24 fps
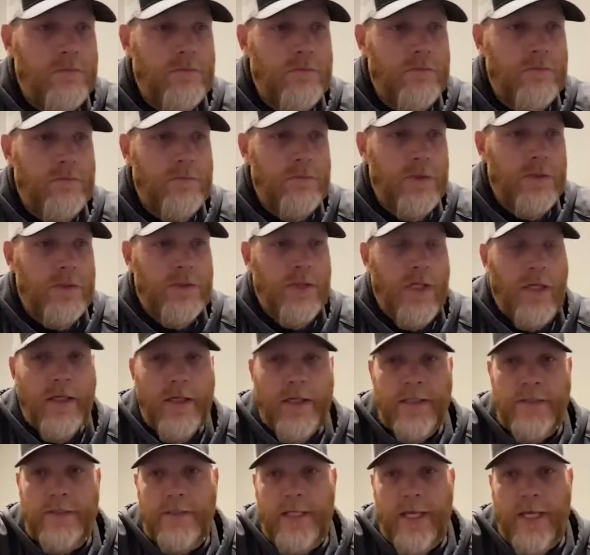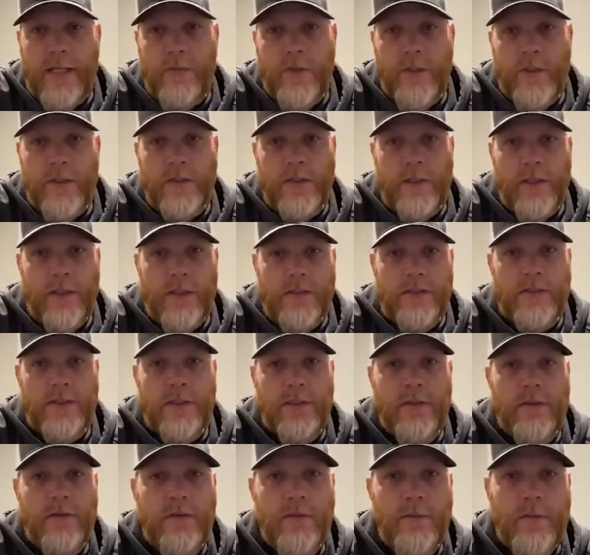it's not like sand. We can let it sit a
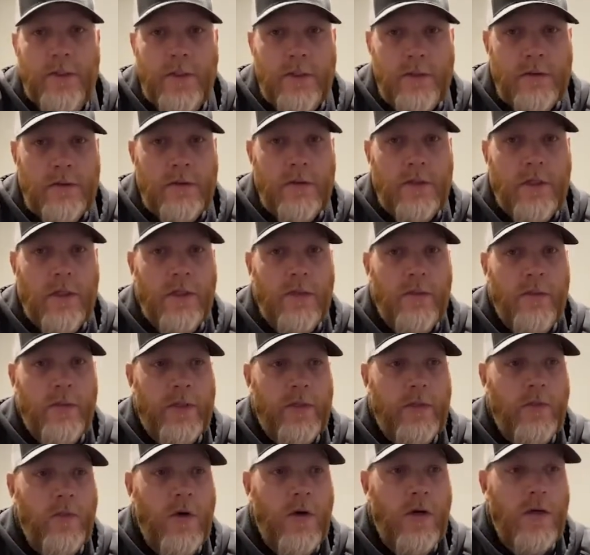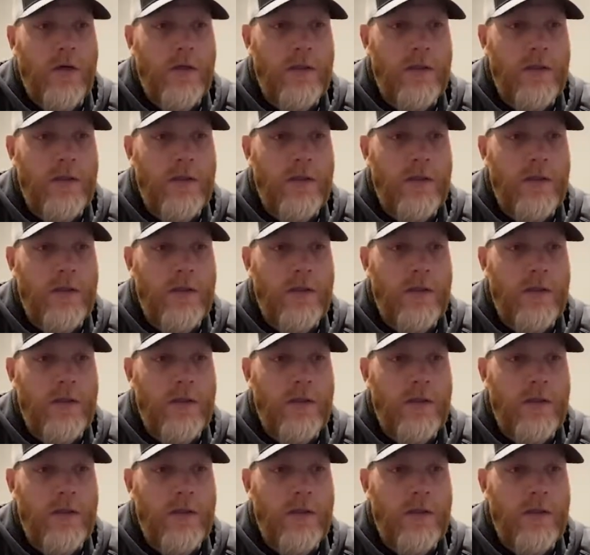little bit. We can walk on it